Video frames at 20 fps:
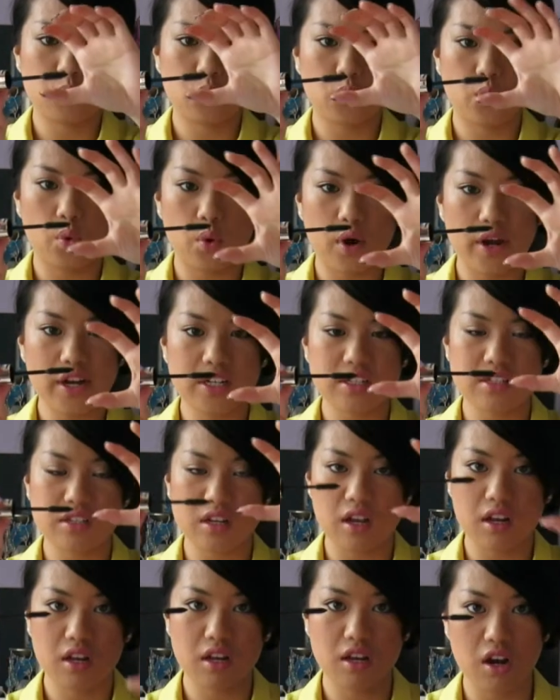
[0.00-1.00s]
quite
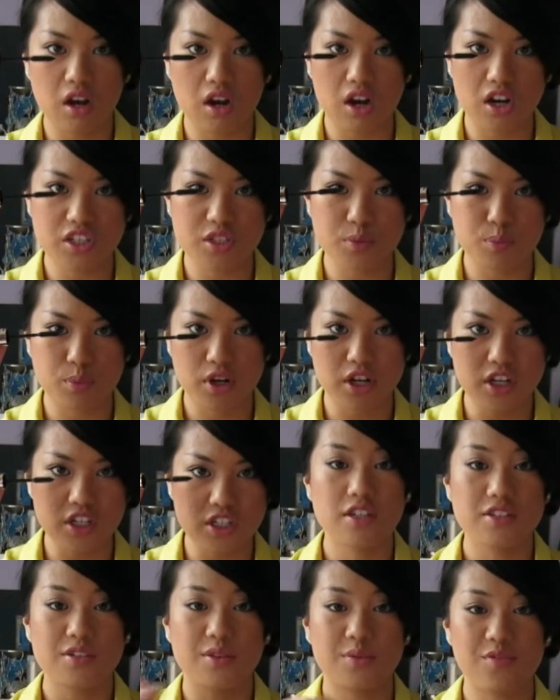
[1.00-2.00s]
a large
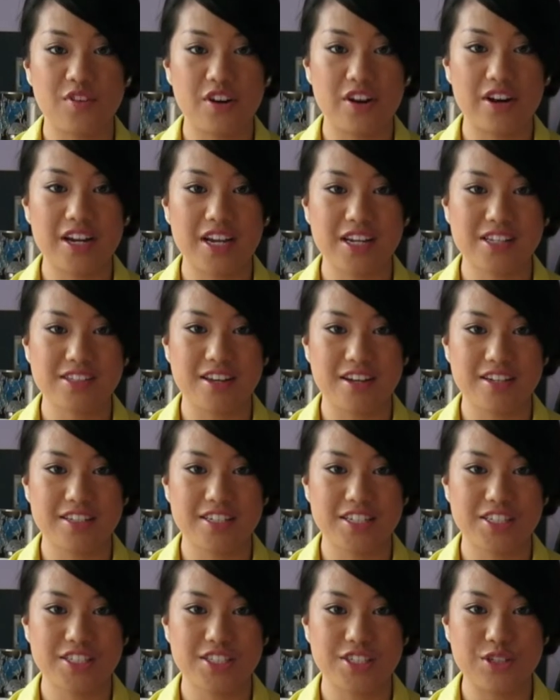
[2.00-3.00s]
brush. So I'm very
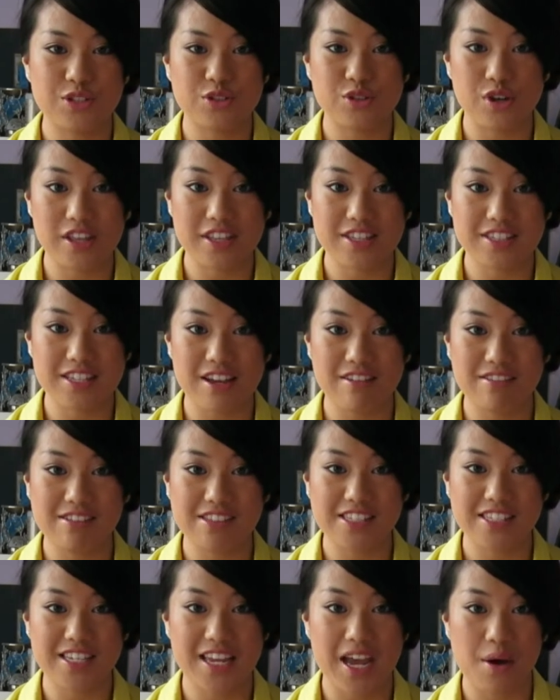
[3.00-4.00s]
excited to try this out
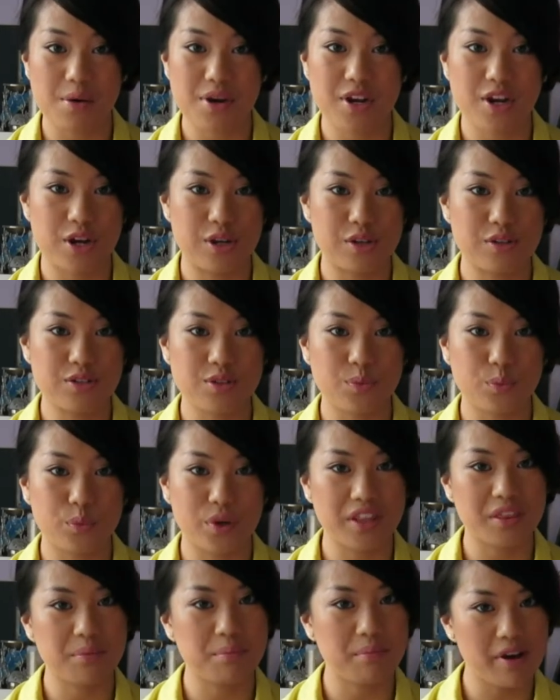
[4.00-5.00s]
and see how it goes
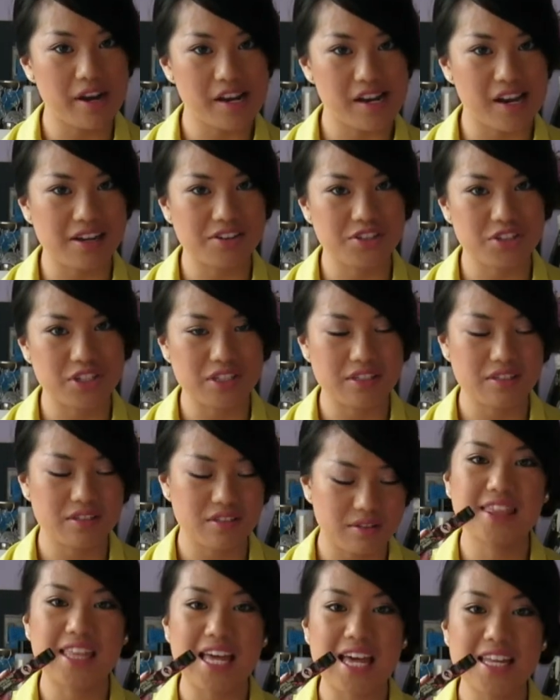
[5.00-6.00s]
with my lashes.
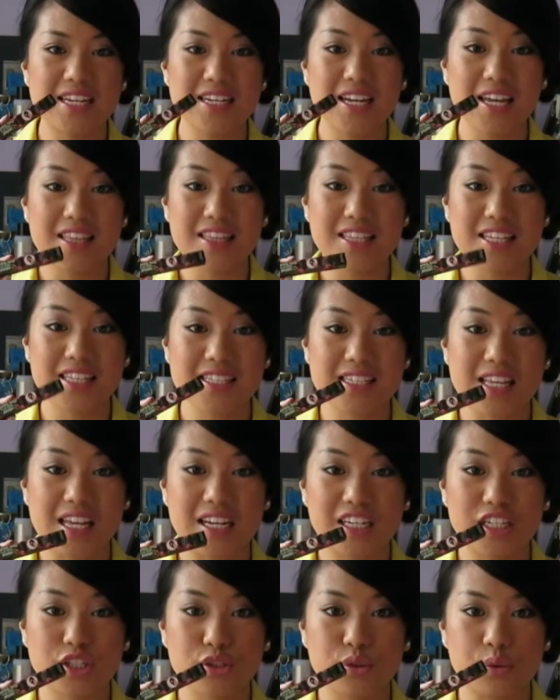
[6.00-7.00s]
Then this
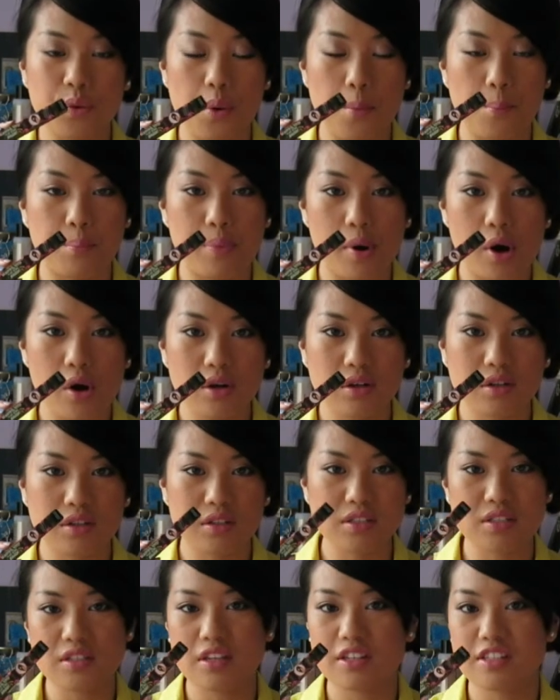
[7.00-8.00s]
little
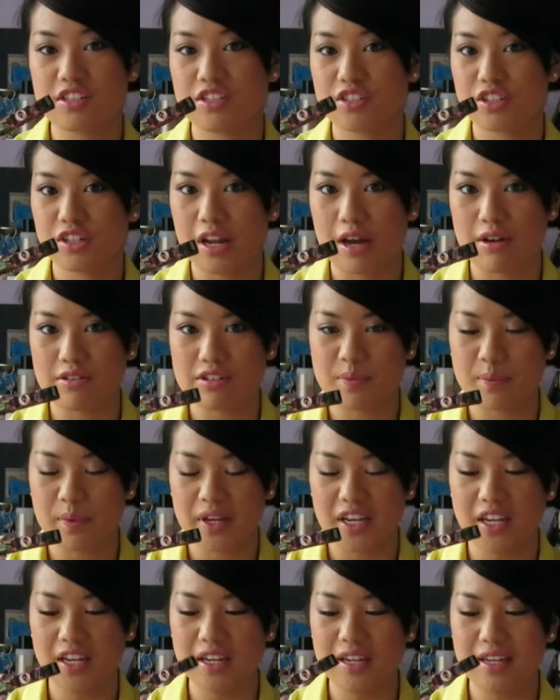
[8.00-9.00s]
box stood out to
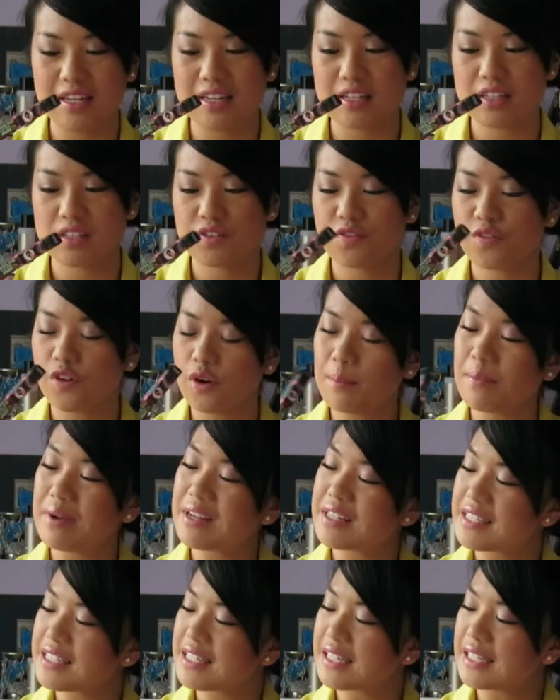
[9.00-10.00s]
me. It's from
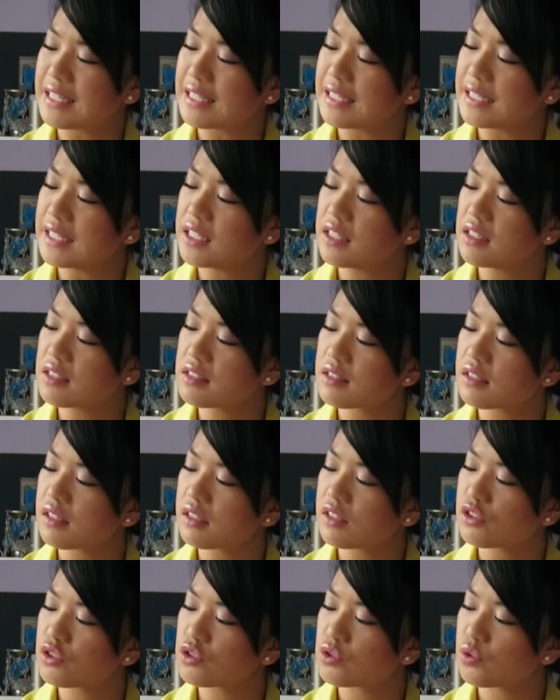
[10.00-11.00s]
Teez
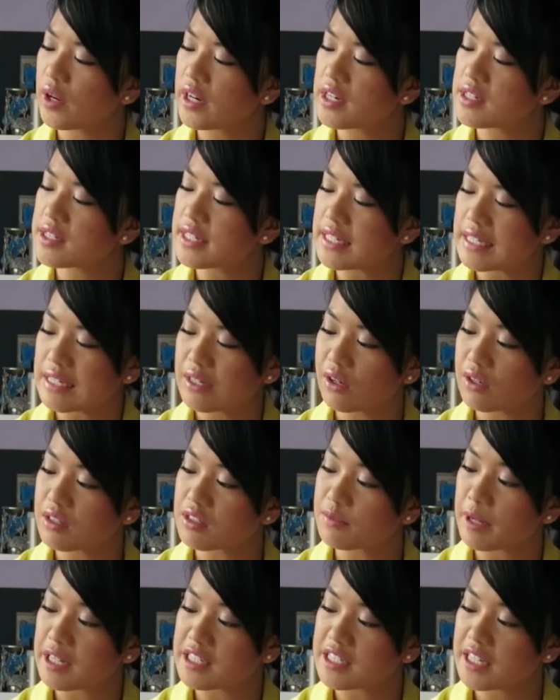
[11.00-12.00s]
Trendy
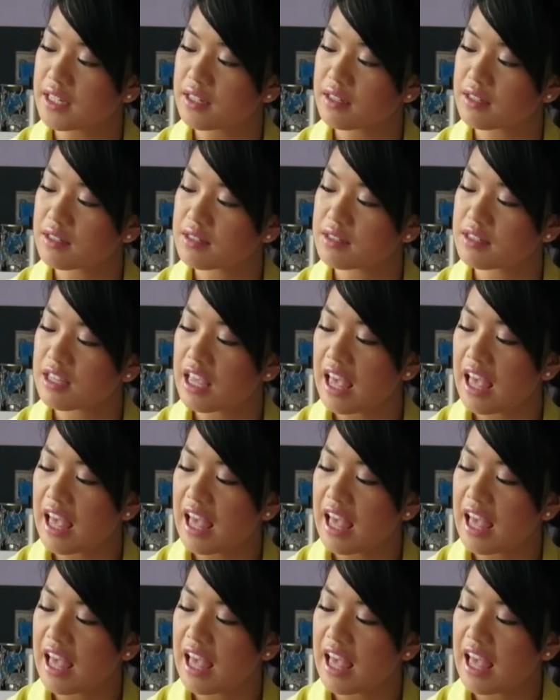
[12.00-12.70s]
Cosmetics,